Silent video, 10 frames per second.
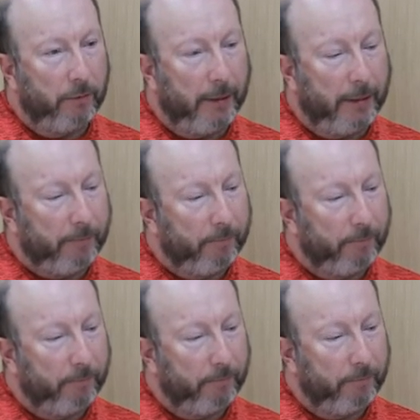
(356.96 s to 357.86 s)

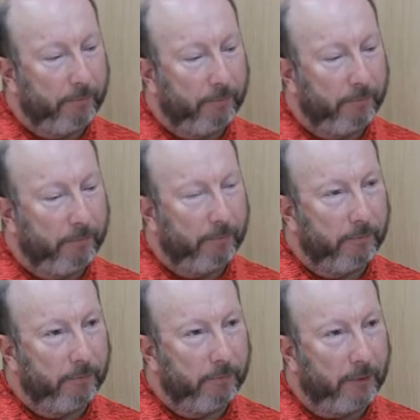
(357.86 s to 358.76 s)

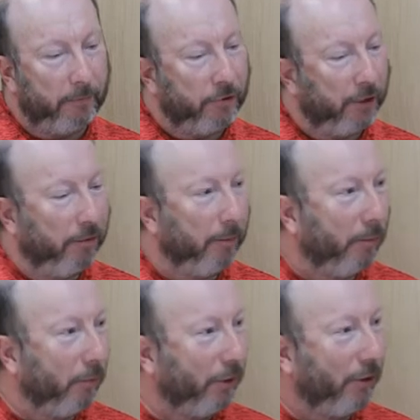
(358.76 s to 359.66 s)
trying to
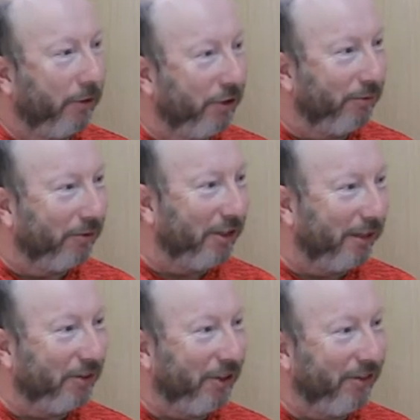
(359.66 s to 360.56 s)
remember what your question was.
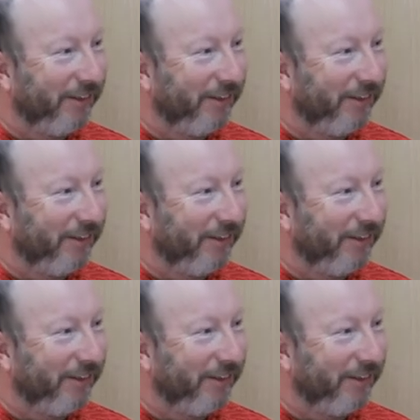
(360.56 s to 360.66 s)
Sorry.